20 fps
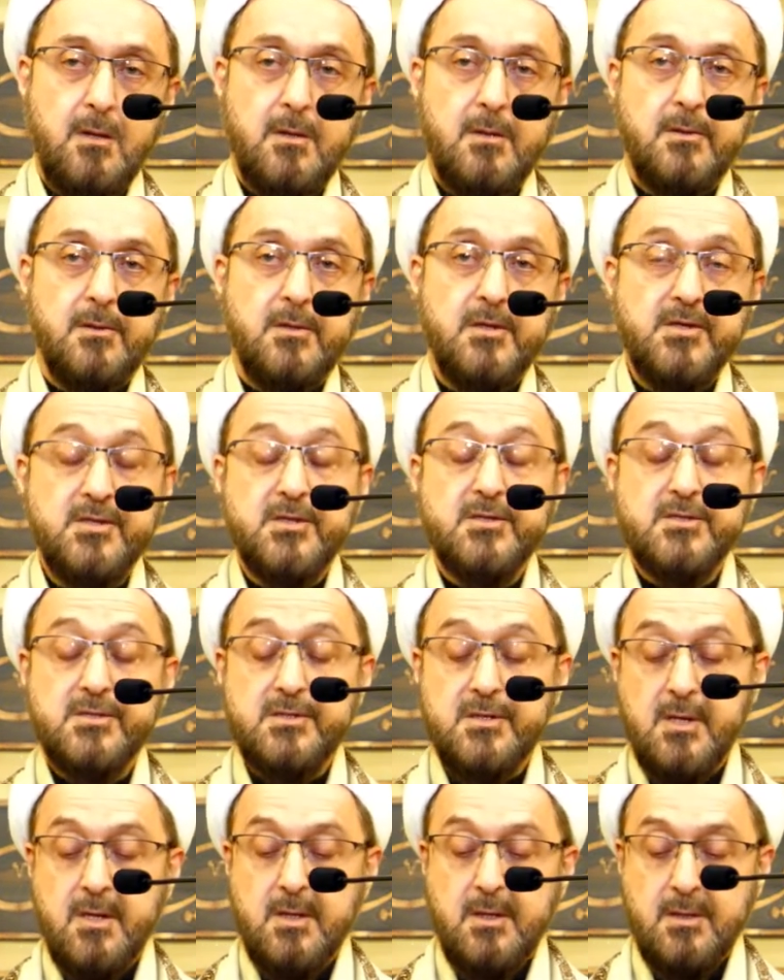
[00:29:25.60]
This
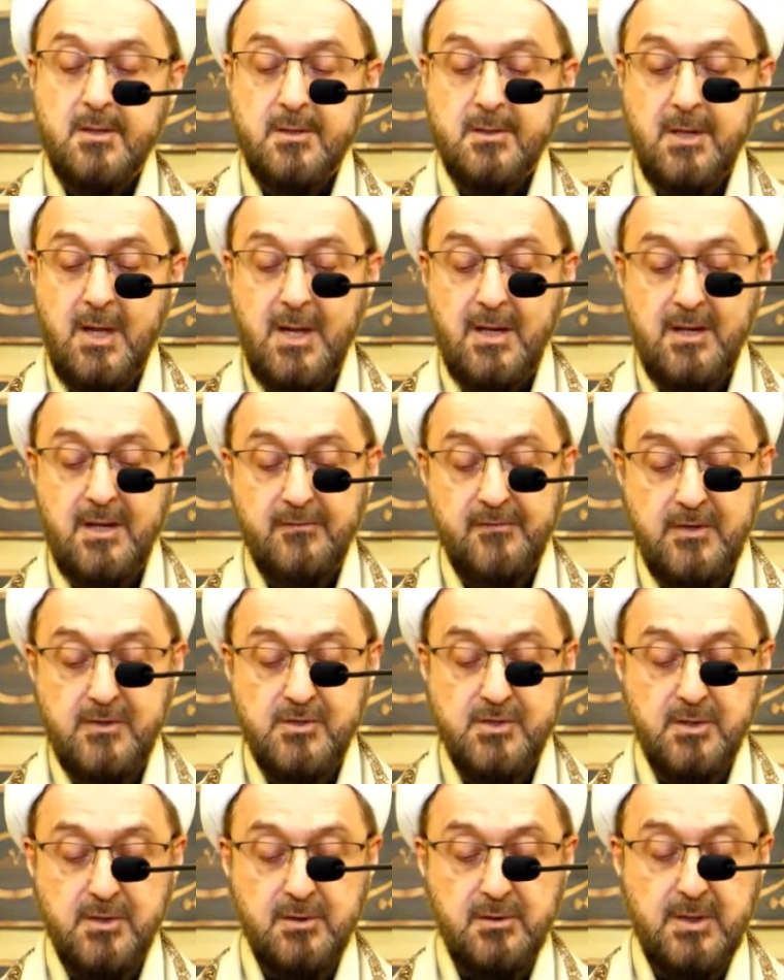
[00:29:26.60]
is the
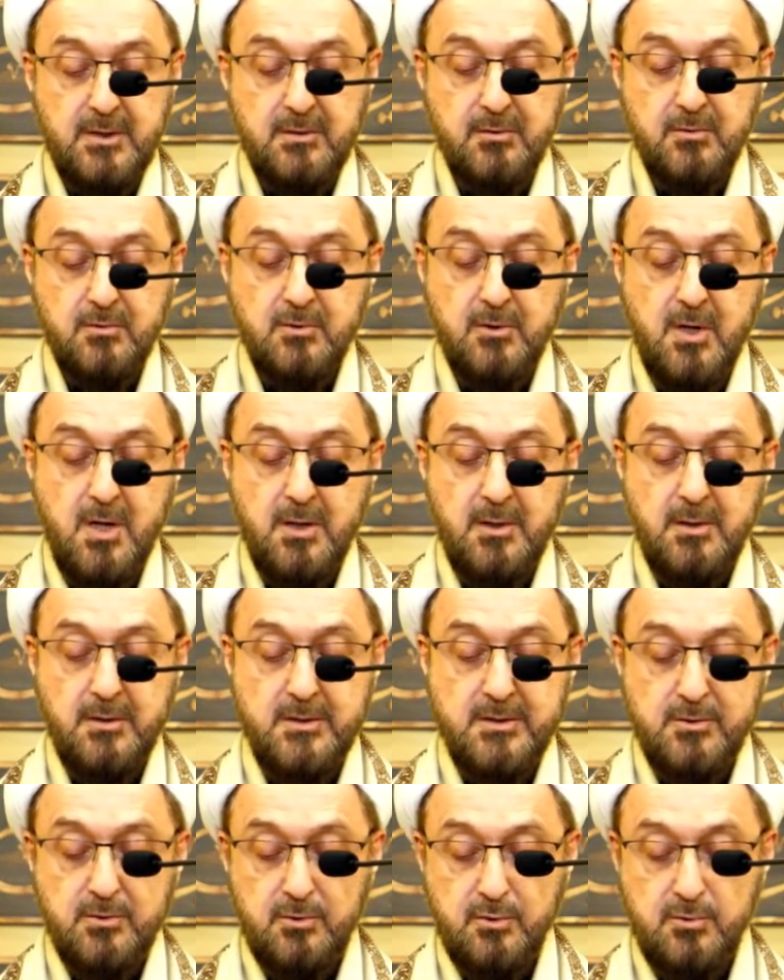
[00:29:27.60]
elevation that Quran
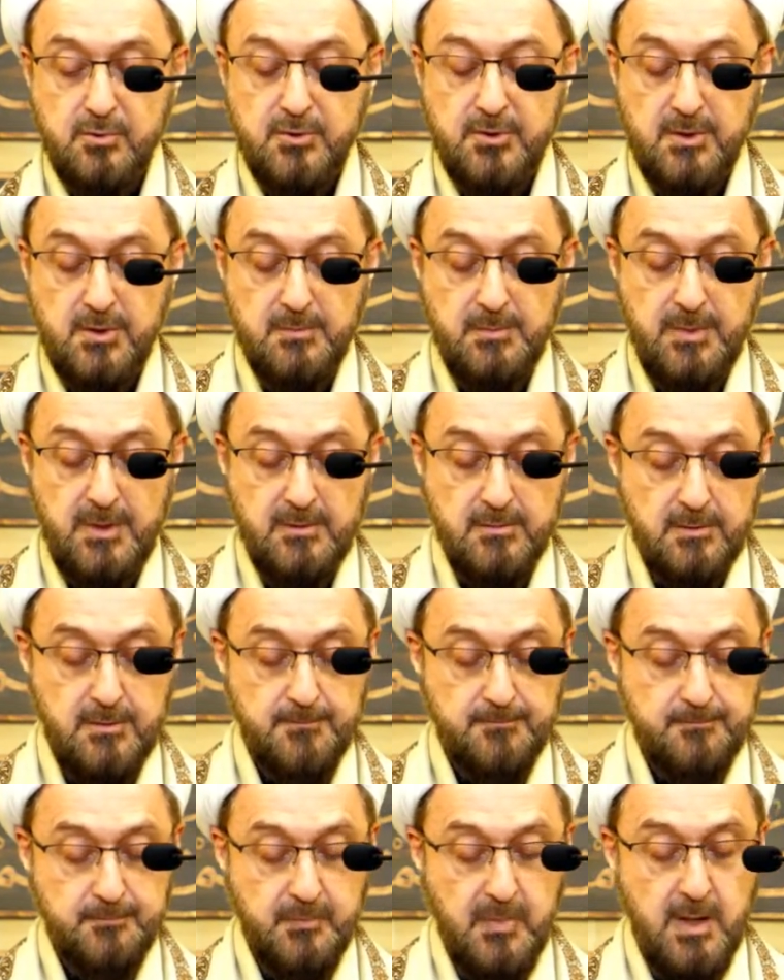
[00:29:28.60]
is talking about.
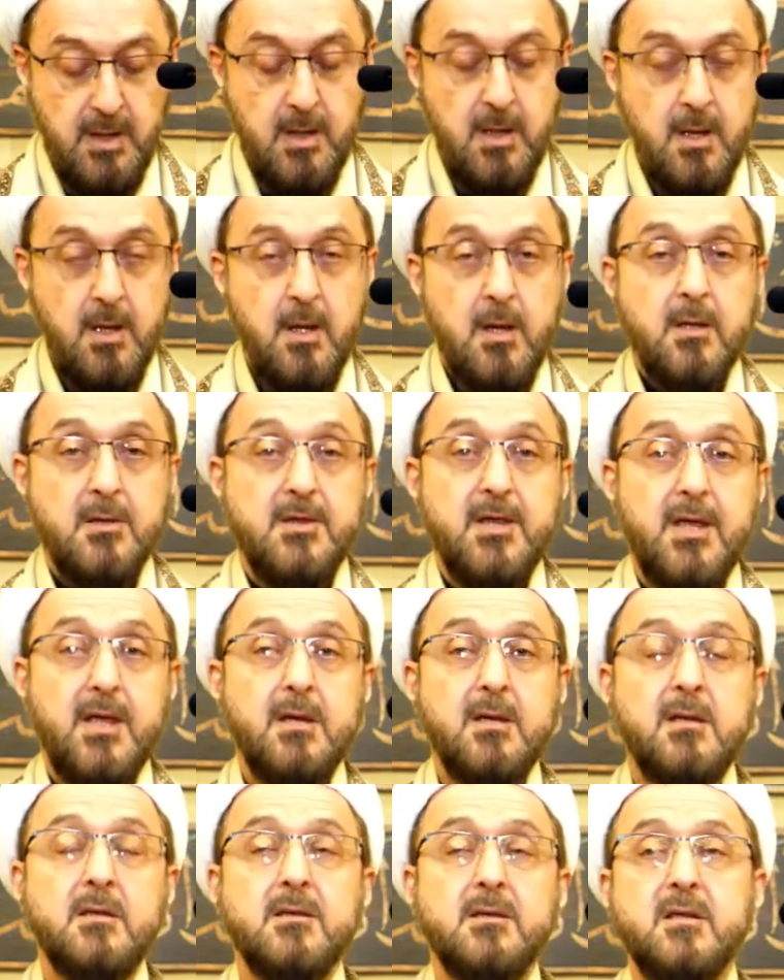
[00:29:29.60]

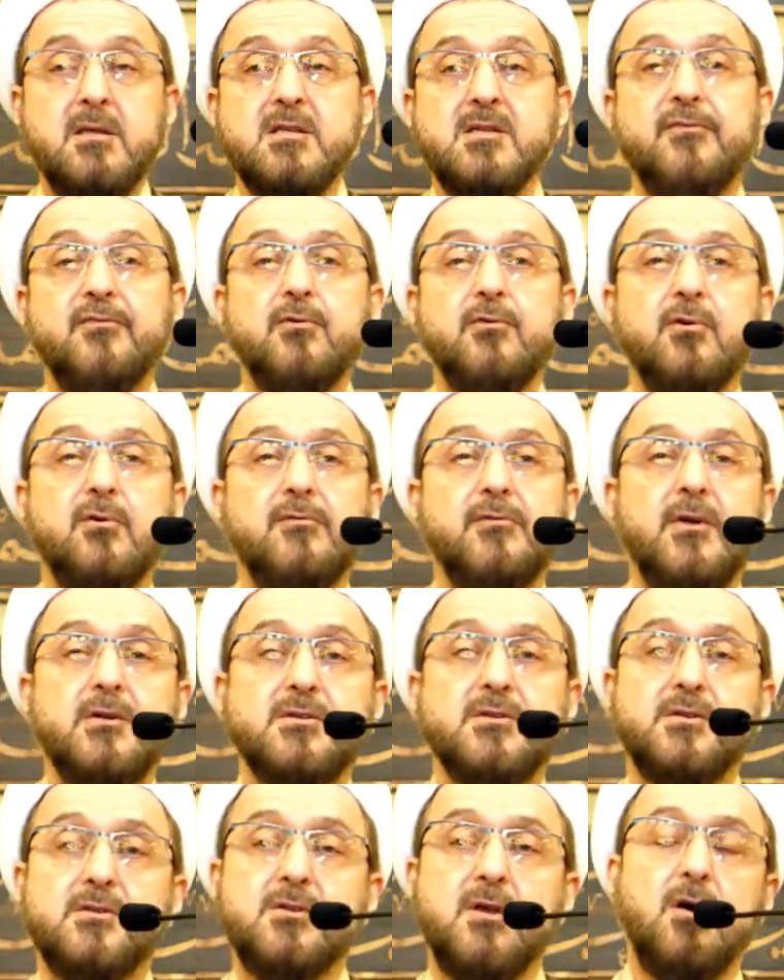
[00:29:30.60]
Then these 4
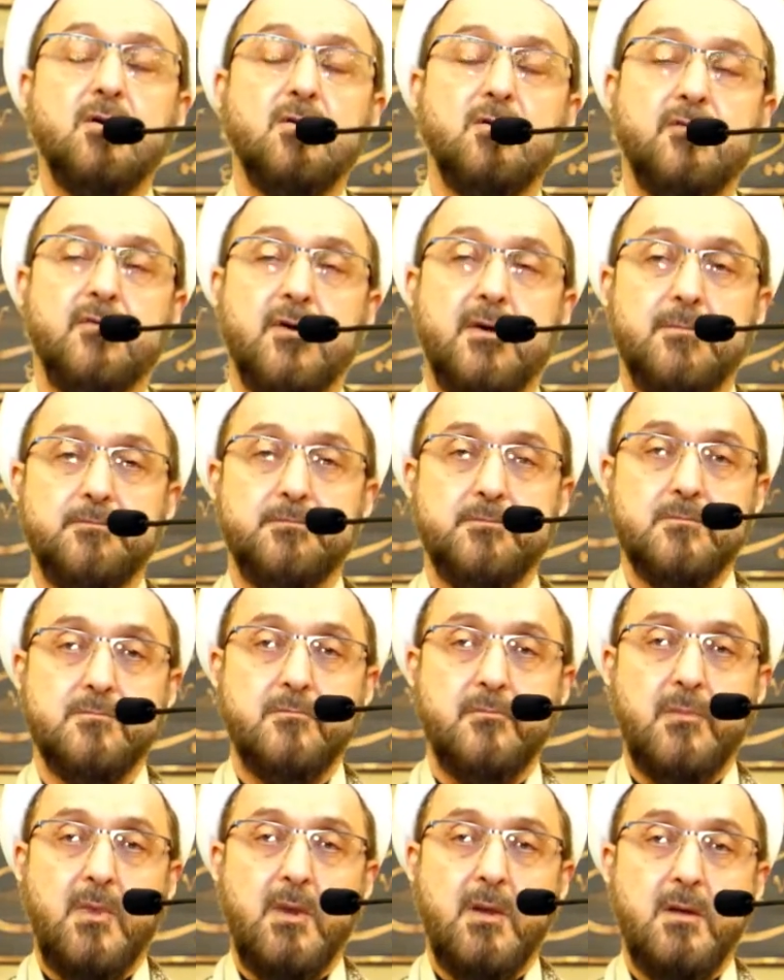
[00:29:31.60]
verses are over,
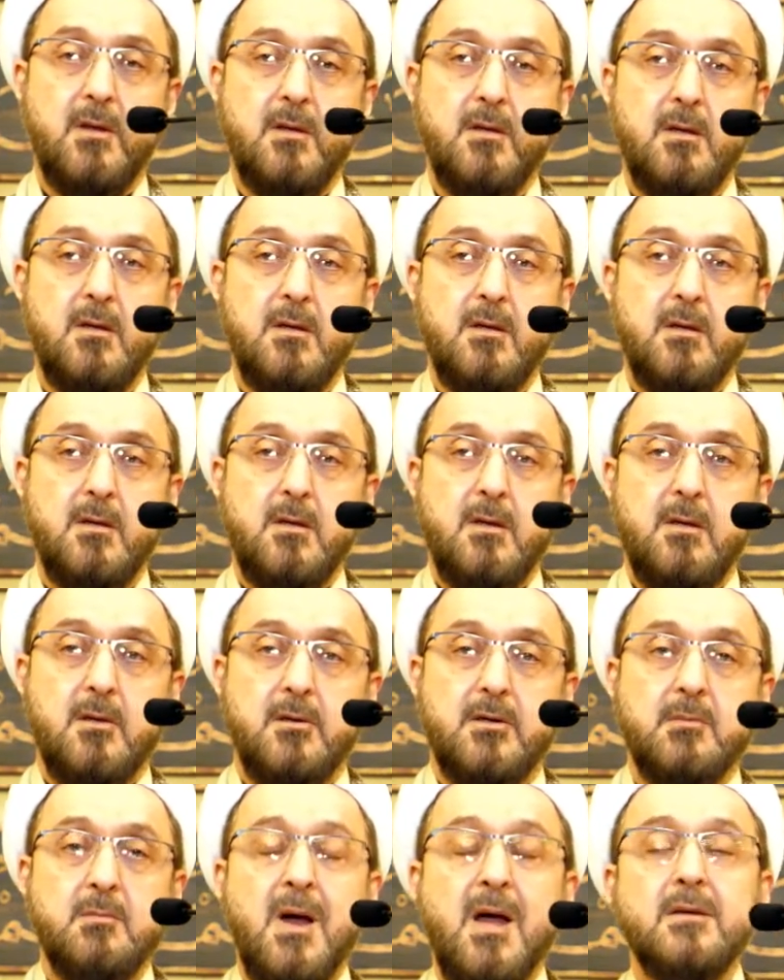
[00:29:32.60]

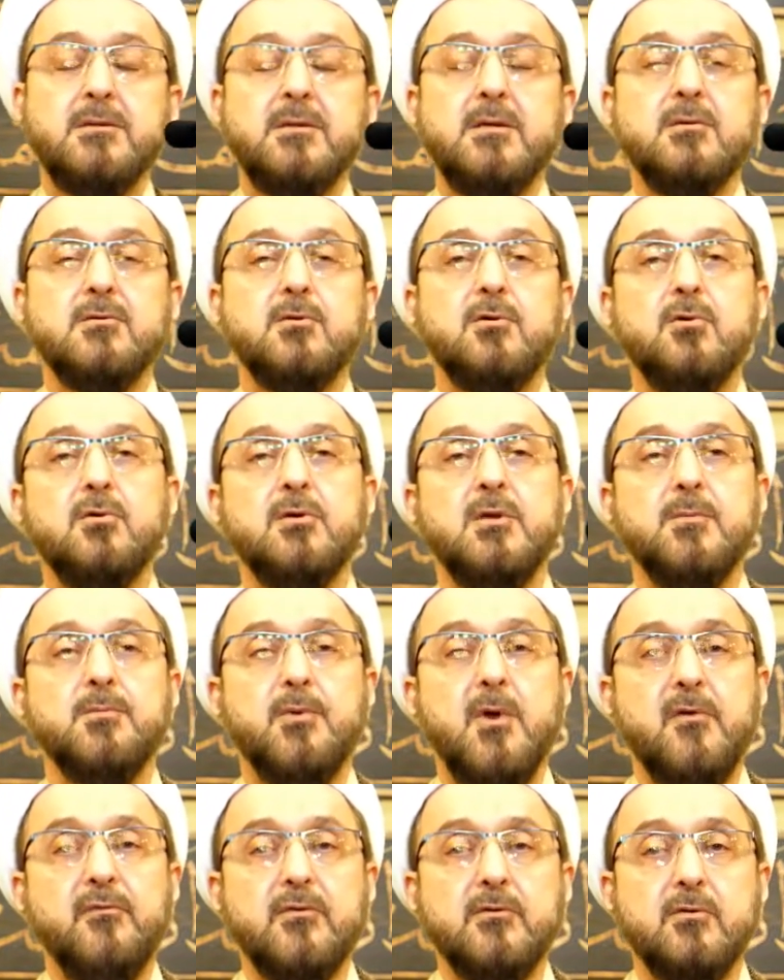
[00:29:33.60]
reminding the Holy
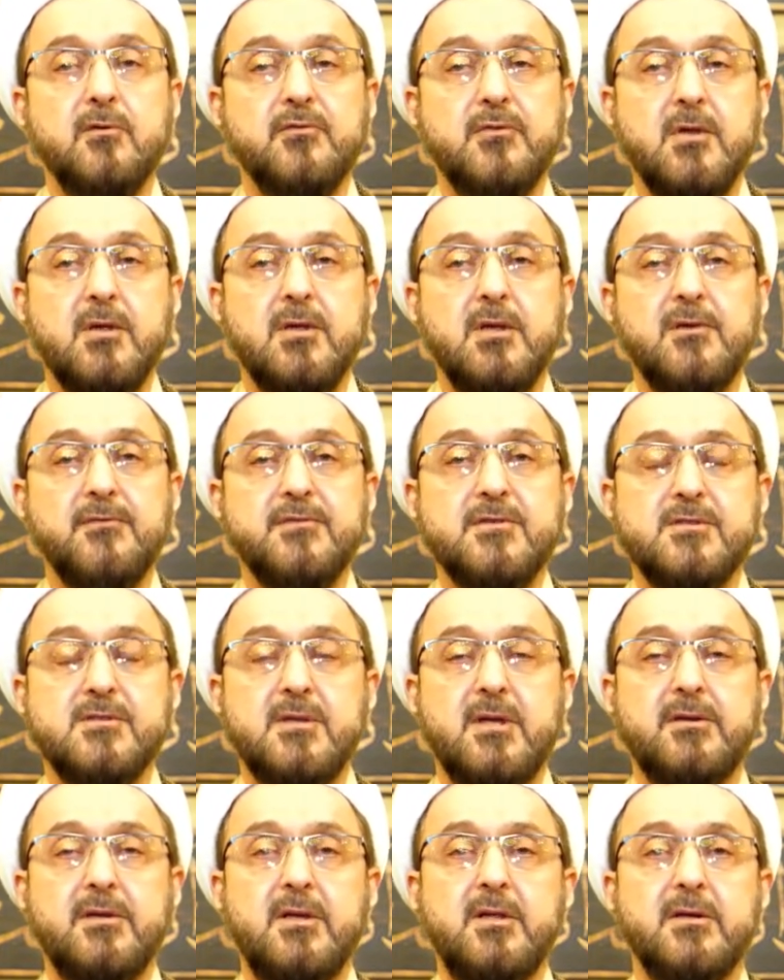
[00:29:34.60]
Prophet of the gifts
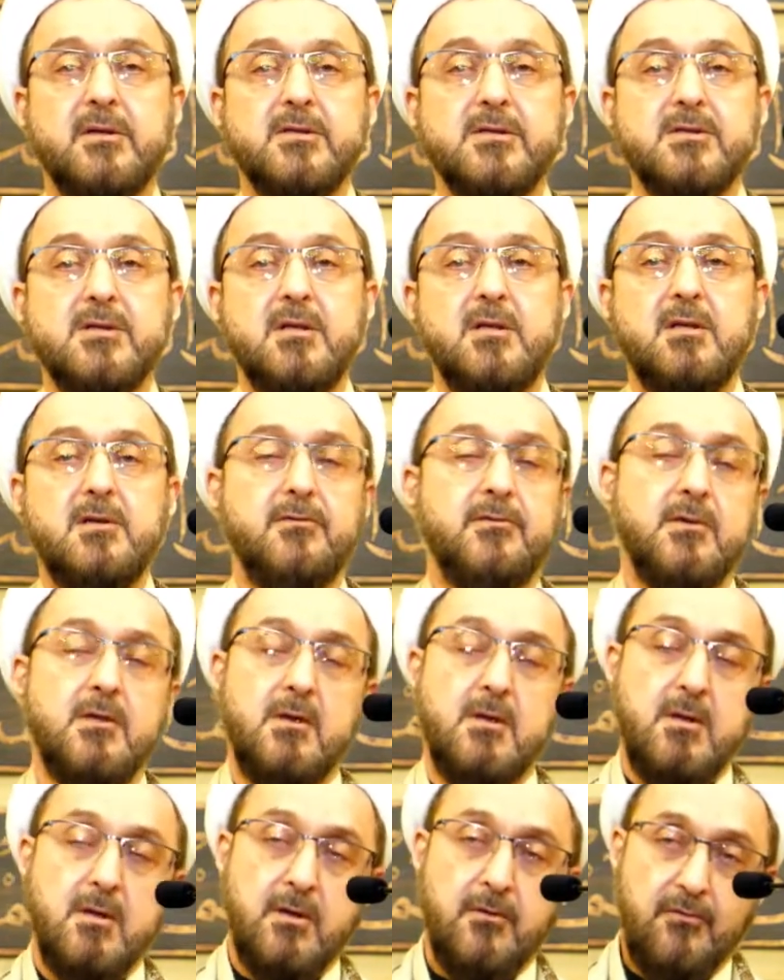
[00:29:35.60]
that he received,
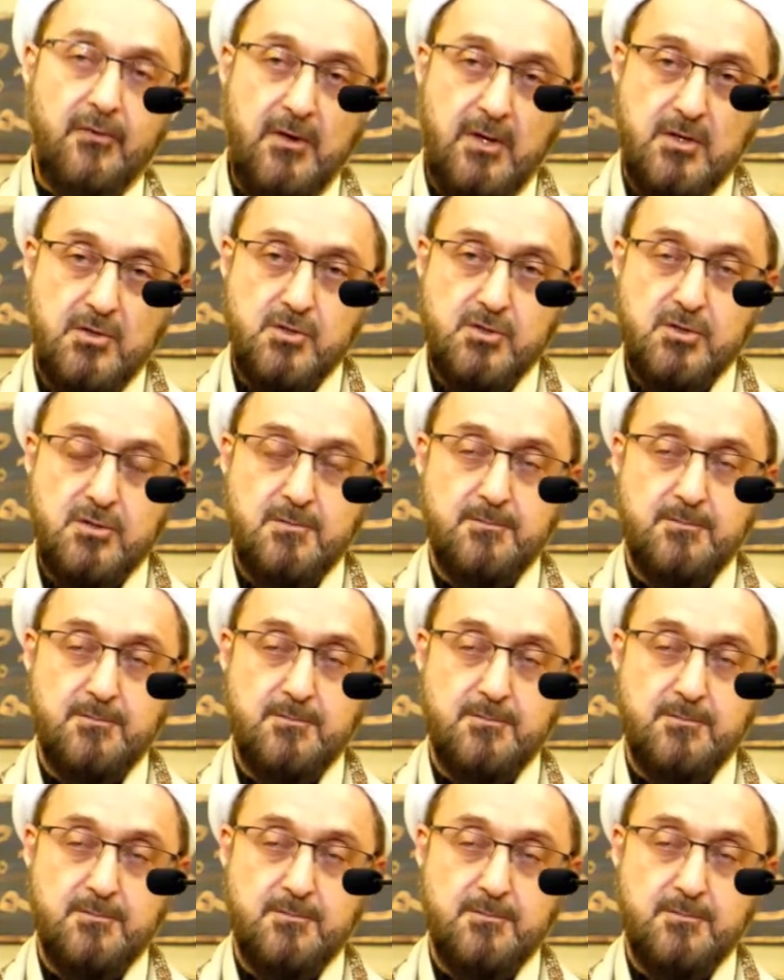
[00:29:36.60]
finished.